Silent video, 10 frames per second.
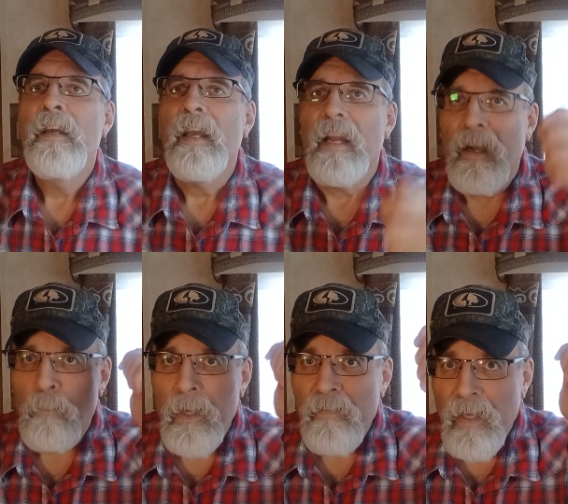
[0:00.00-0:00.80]
and I'm
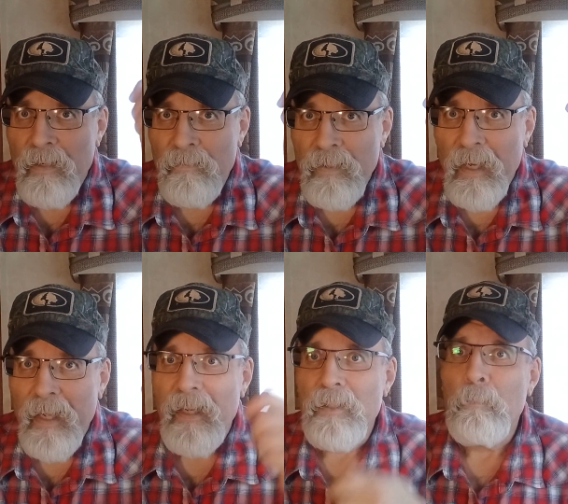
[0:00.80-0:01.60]
waving an
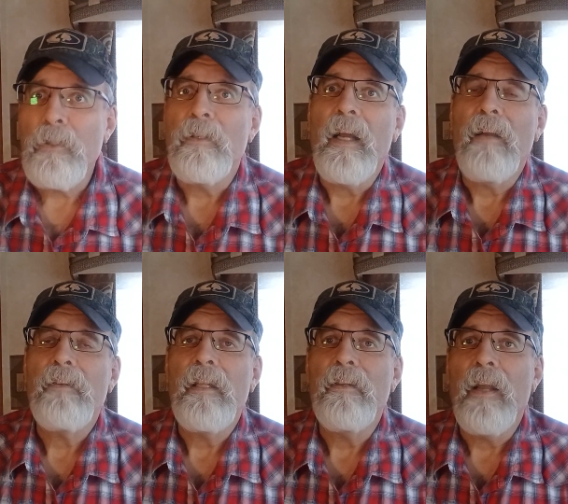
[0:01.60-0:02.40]
8-inch butcher knife
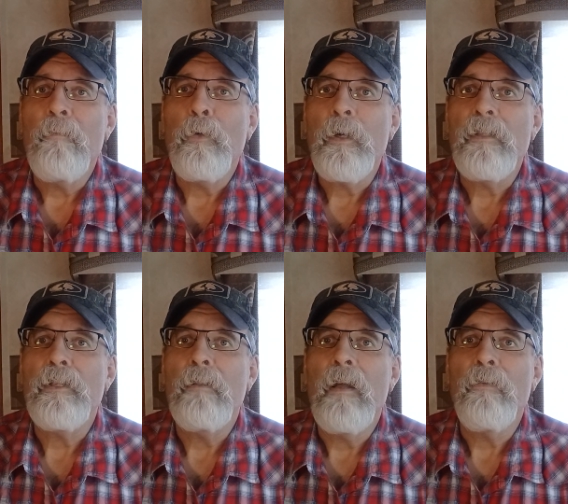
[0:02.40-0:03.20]
telling you I'm going to cut
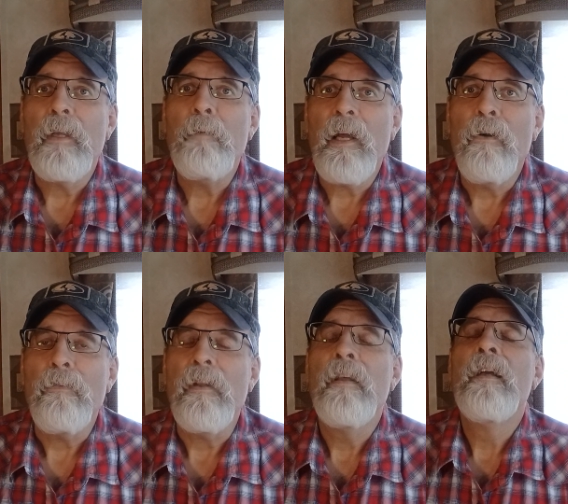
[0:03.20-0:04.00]
you long, deep, and
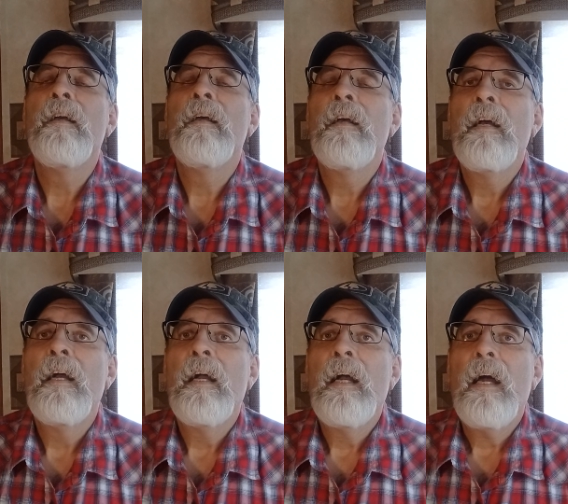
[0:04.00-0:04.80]
often,
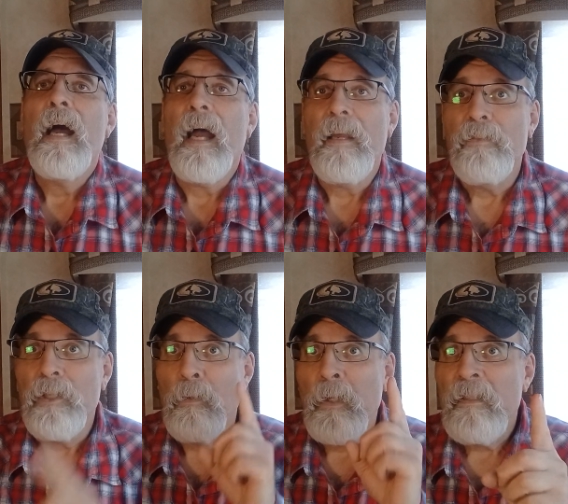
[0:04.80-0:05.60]
I have
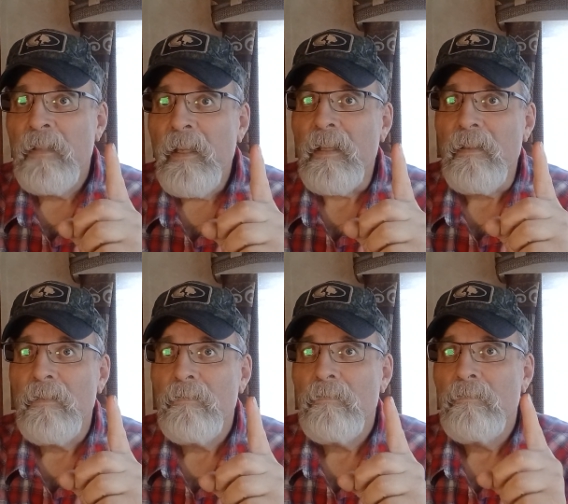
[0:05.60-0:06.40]
shown intent,
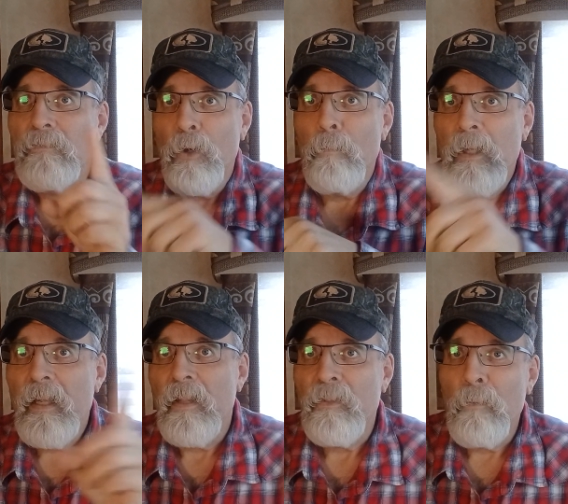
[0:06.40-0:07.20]

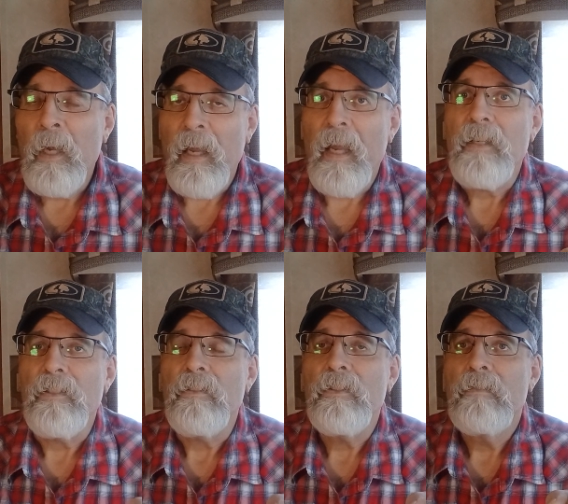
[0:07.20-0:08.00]
verbally and through my
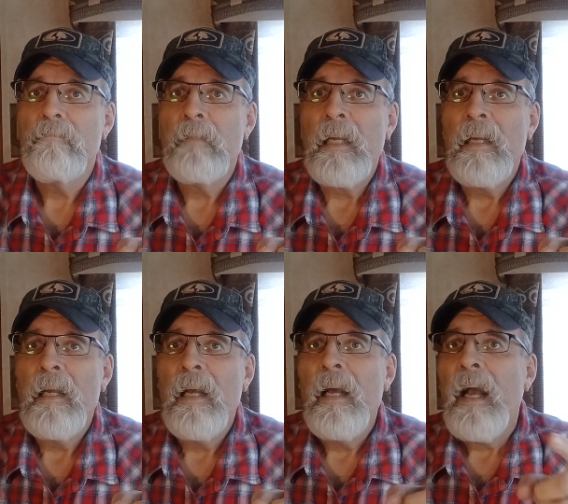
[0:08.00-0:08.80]
actions.
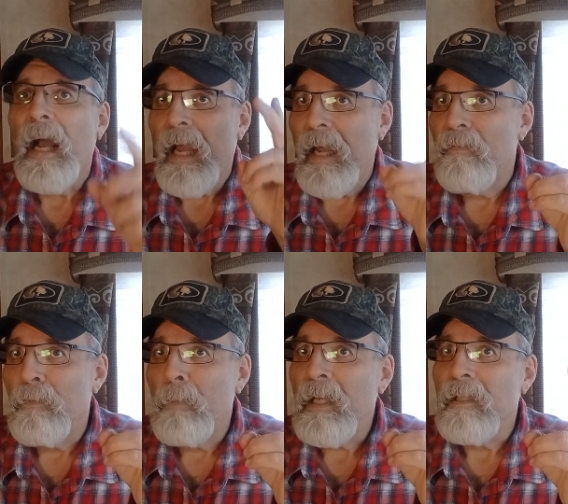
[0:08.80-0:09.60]
I have the
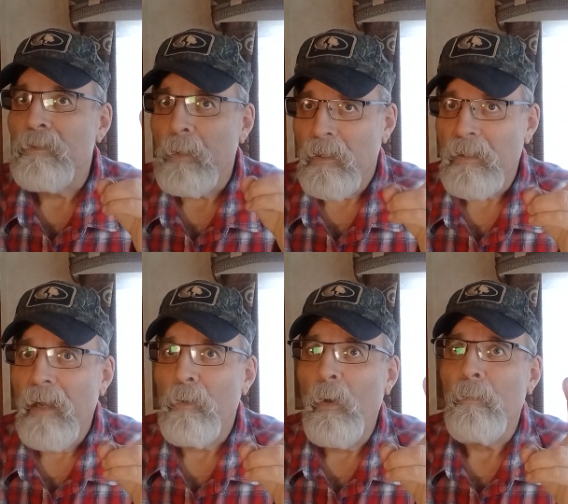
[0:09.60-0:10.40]
means because I
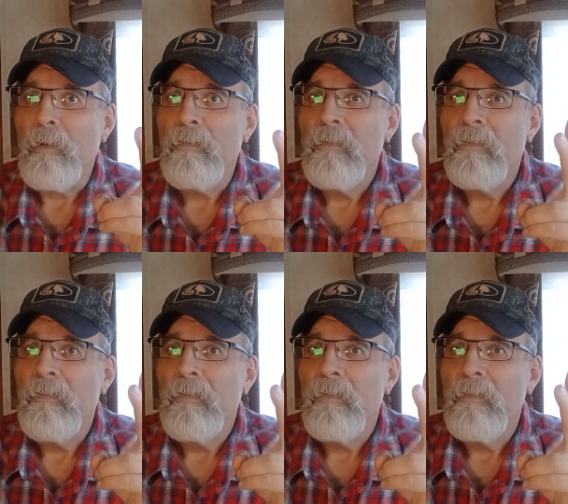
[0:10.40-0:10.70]
have a weapon.